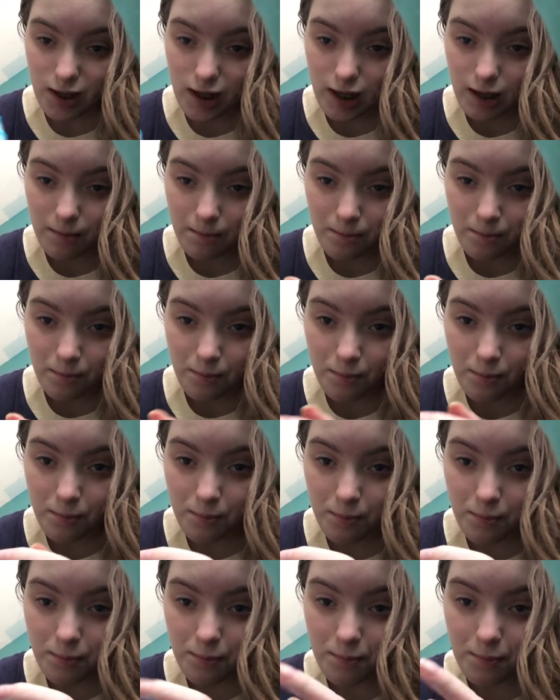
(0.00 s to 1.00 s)
And
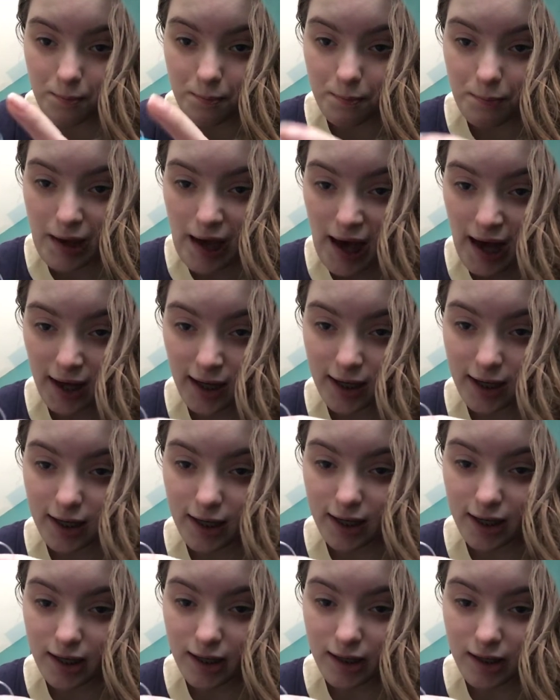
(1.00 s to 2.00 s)
back
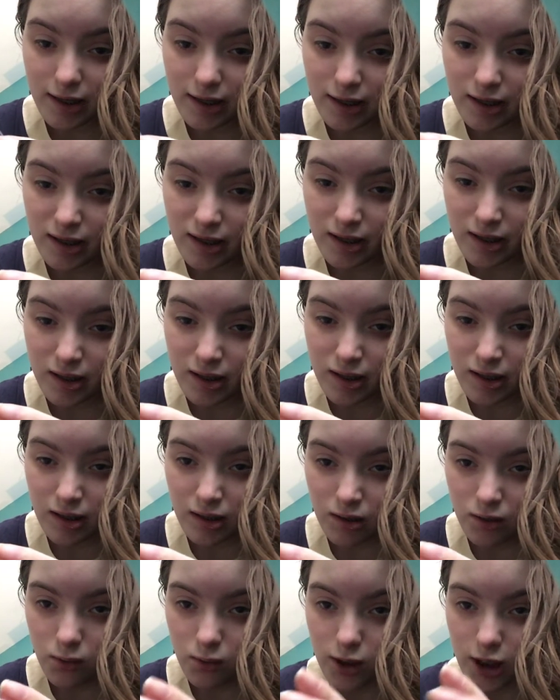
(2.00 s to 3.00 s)

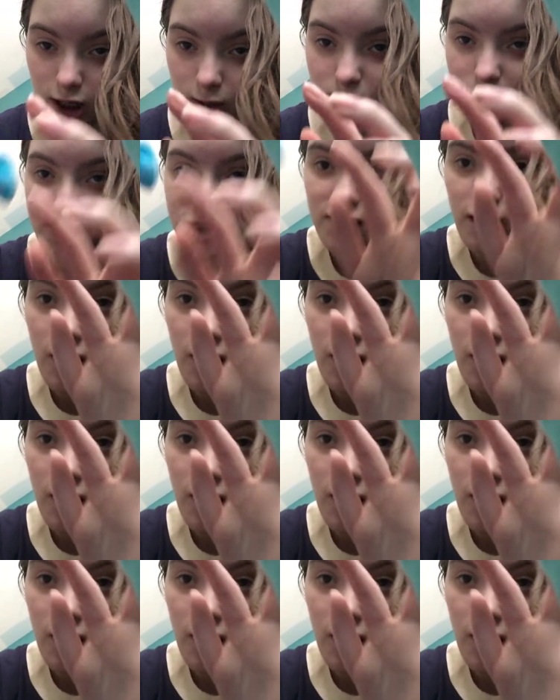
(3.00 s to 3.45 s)
when I was